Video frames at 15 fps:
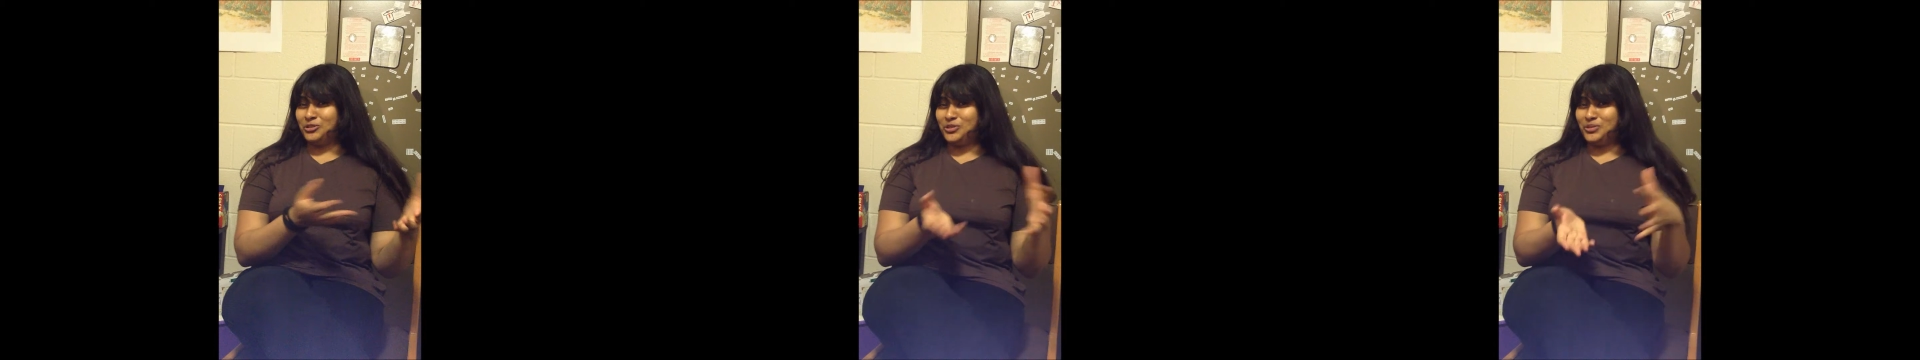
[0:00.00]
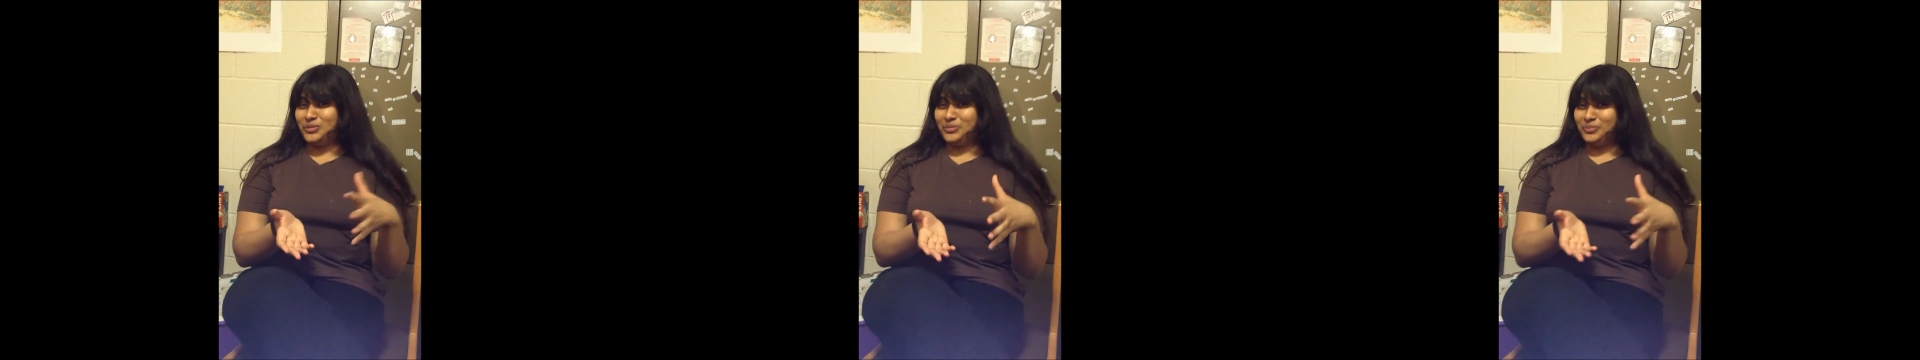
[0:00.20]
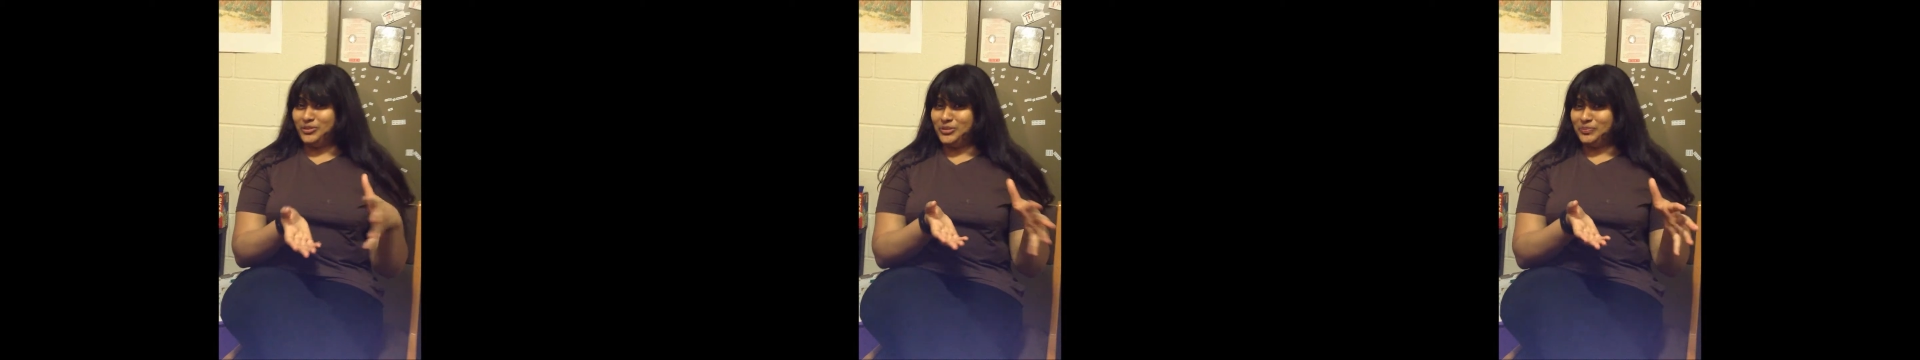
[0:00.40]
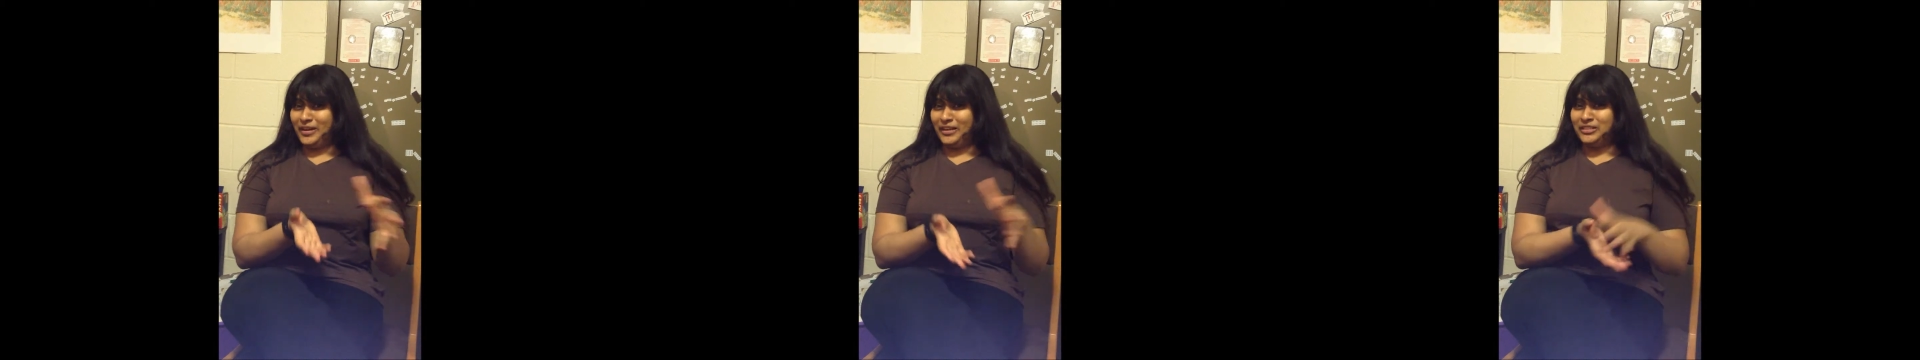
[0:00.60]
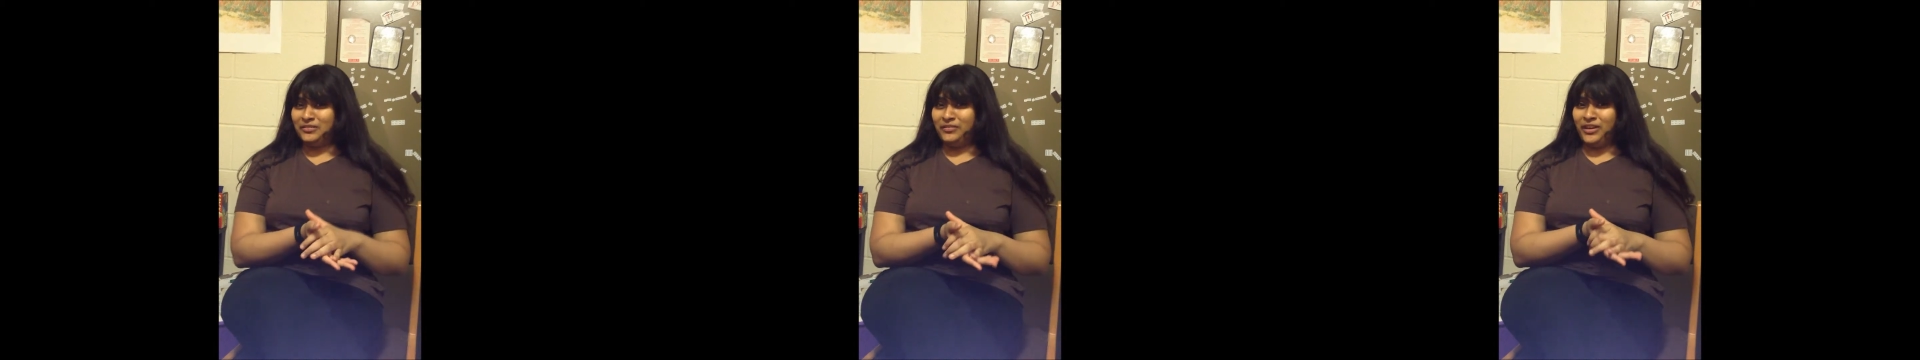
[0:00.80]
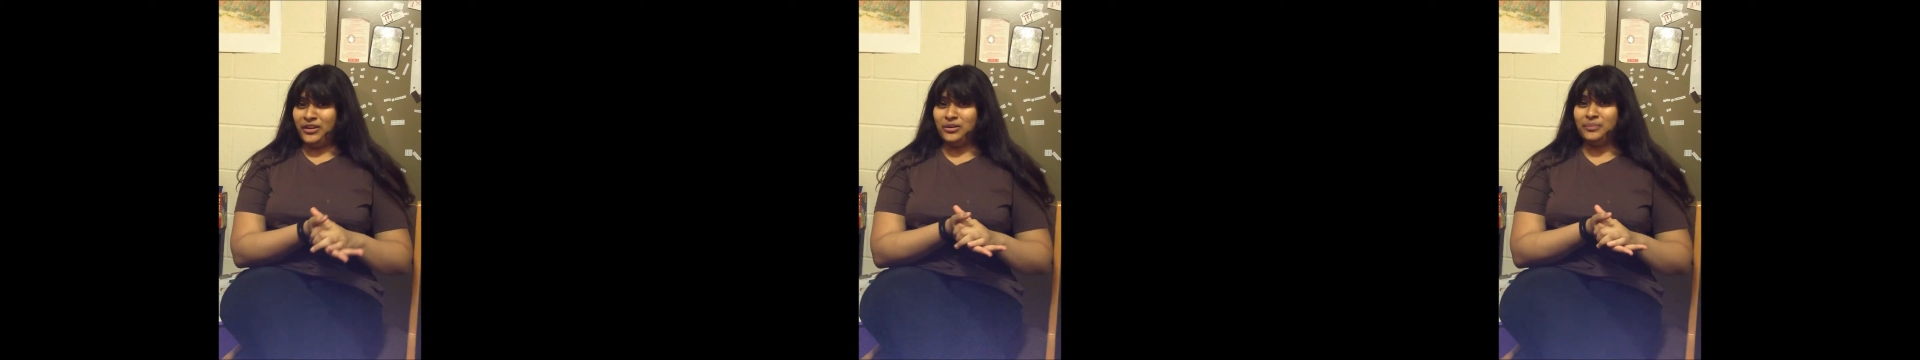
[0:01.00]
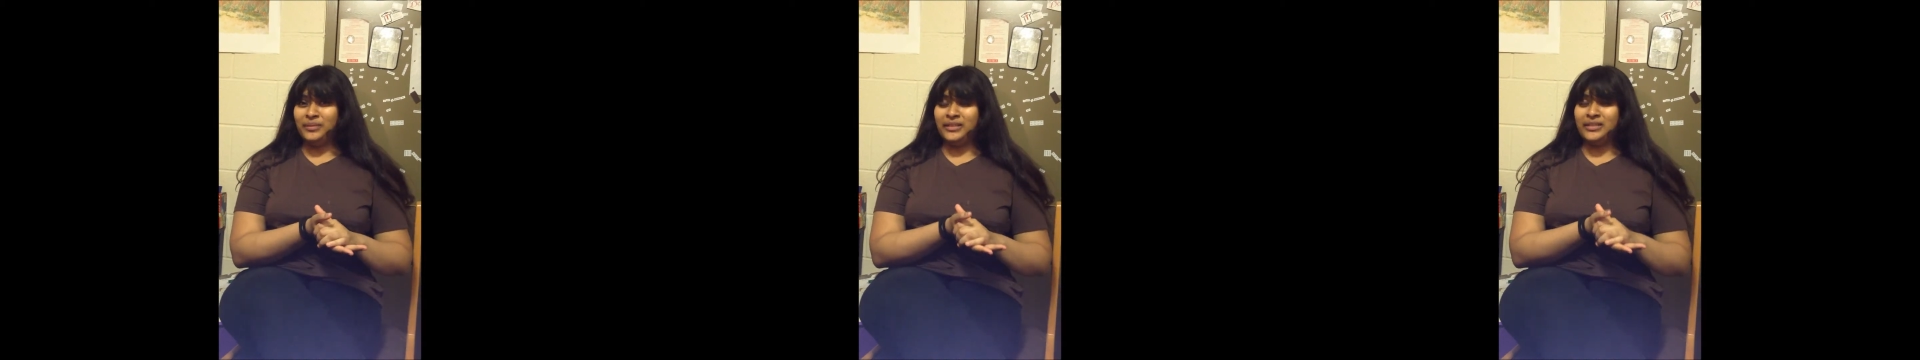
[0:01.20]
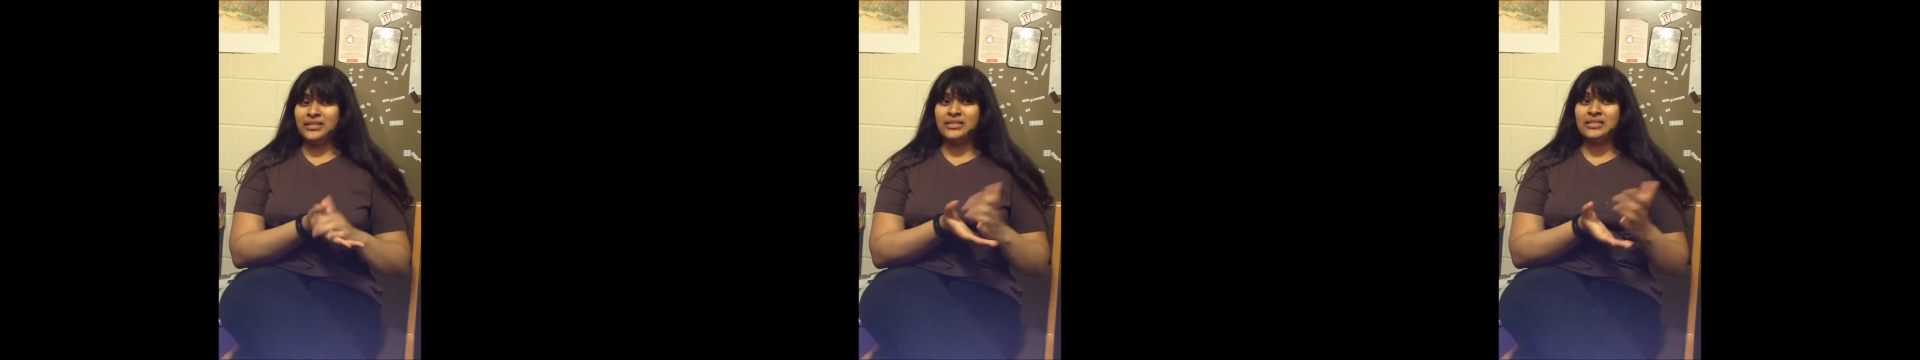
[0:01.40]
student perspective here
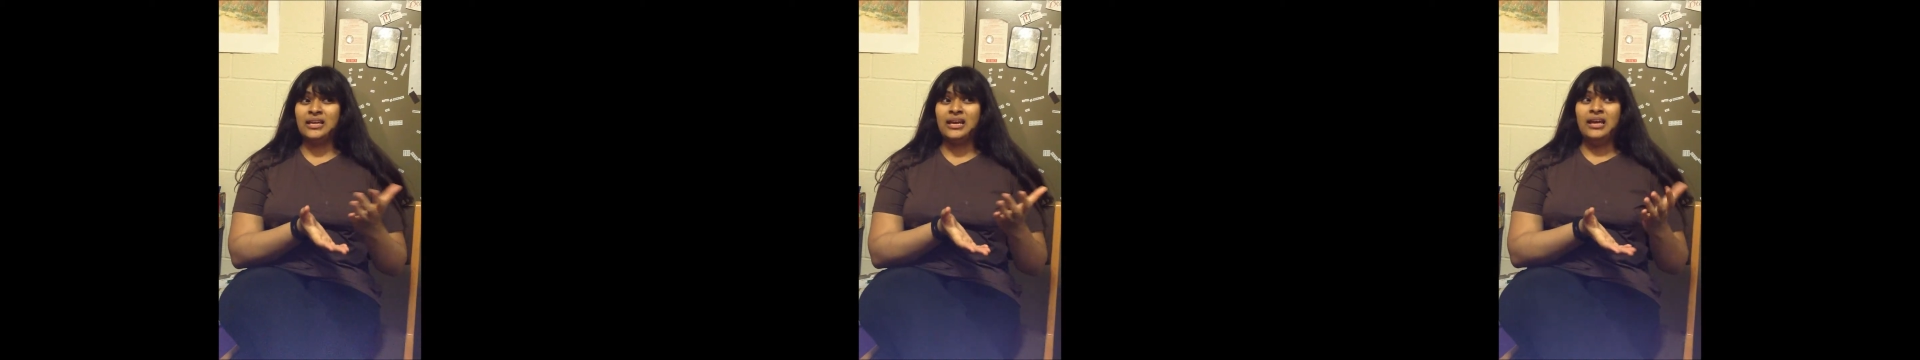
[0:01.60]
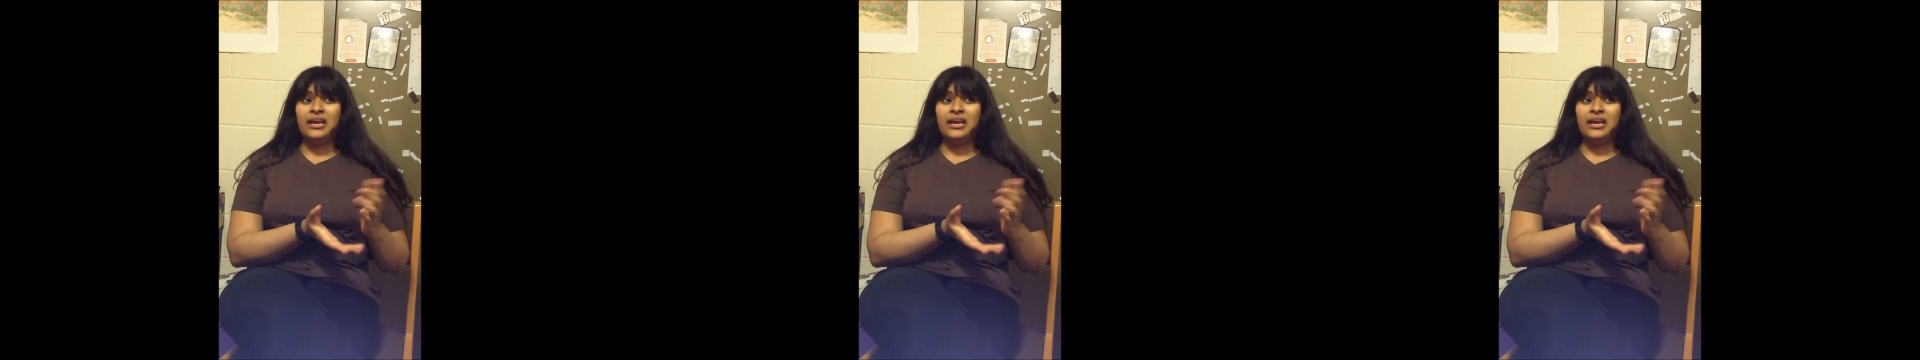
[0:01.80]
because,